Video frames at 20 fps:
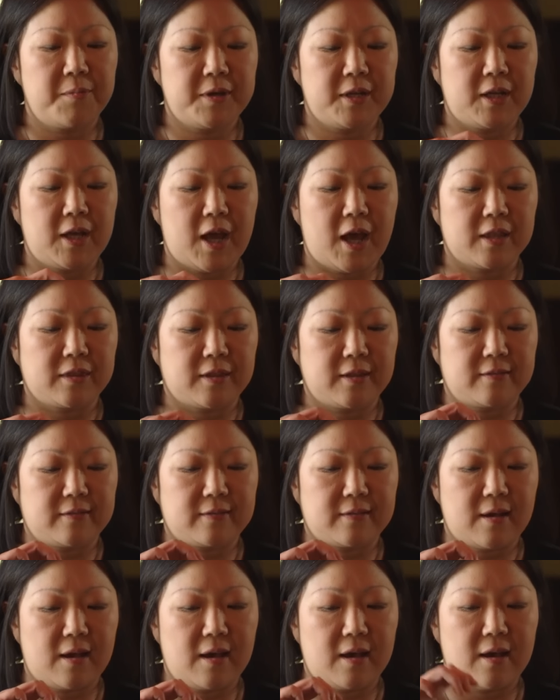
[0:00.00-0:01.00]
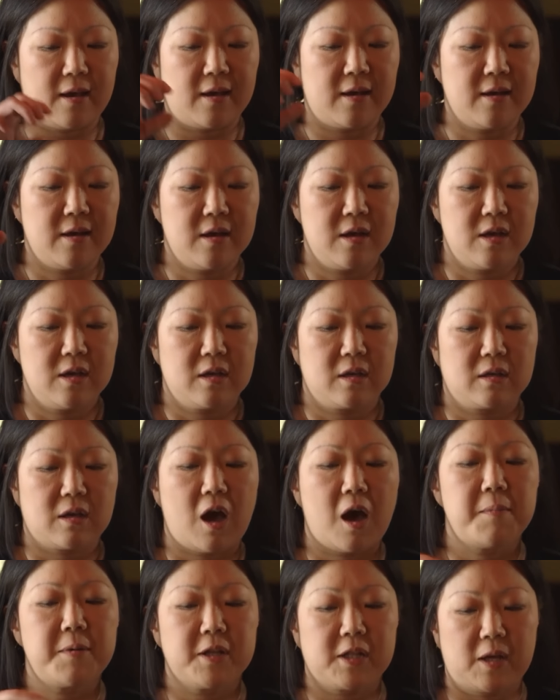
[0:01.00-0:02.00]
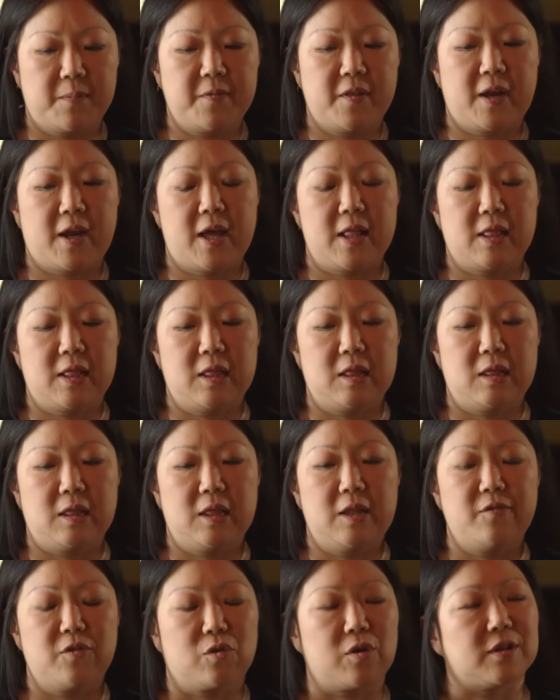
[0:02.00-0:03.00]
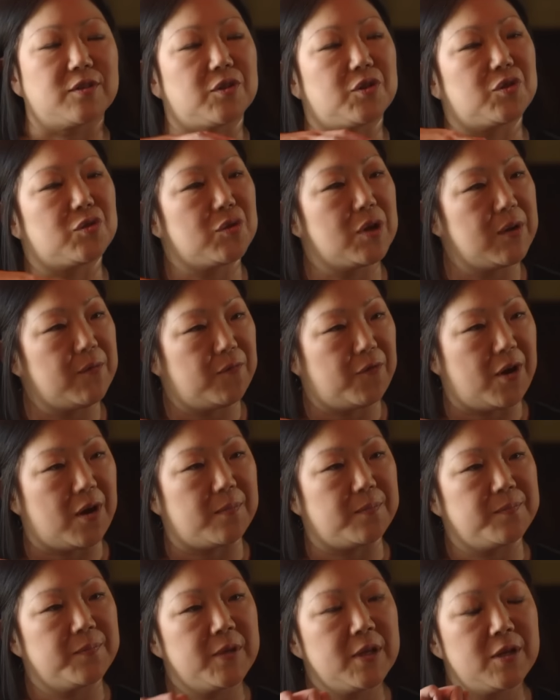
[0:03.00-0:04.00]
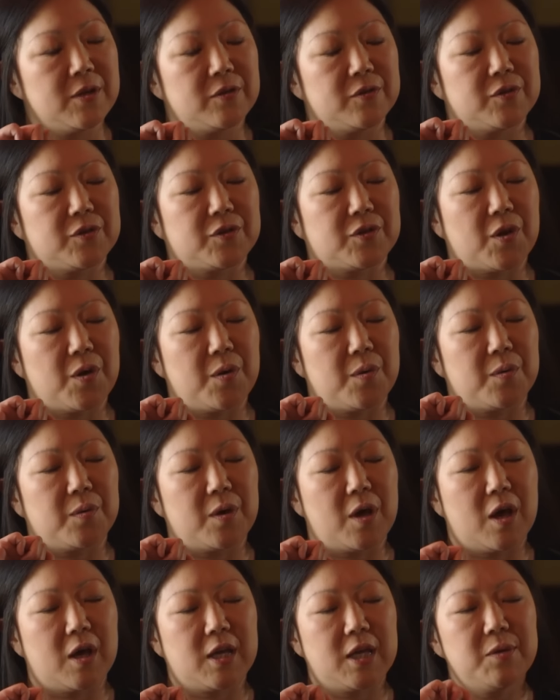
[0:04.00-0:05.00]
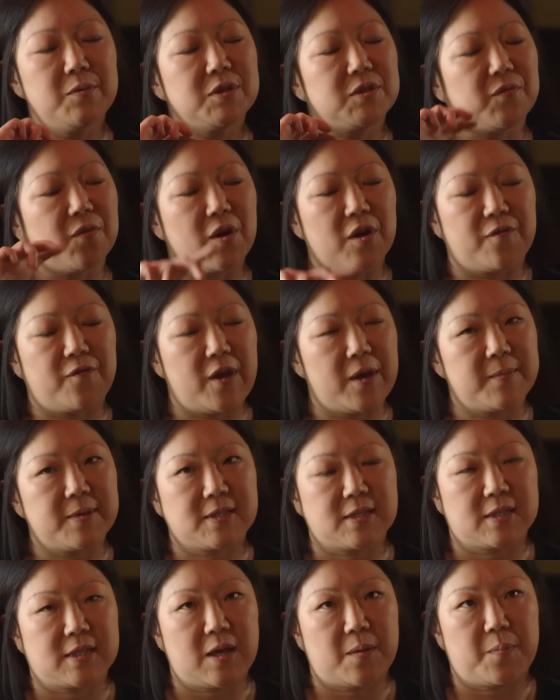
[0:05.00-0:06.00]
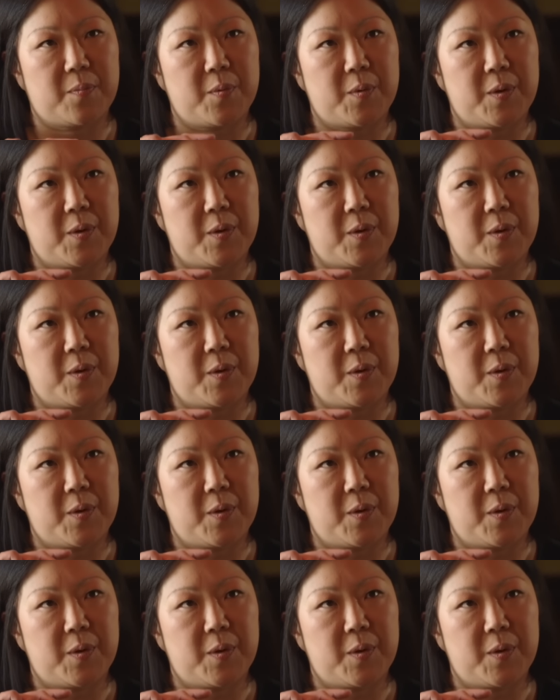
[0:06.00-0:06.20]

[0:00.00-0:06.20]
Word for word: comedy at this comedy club that I lived across the street from. Right. So he was very famous at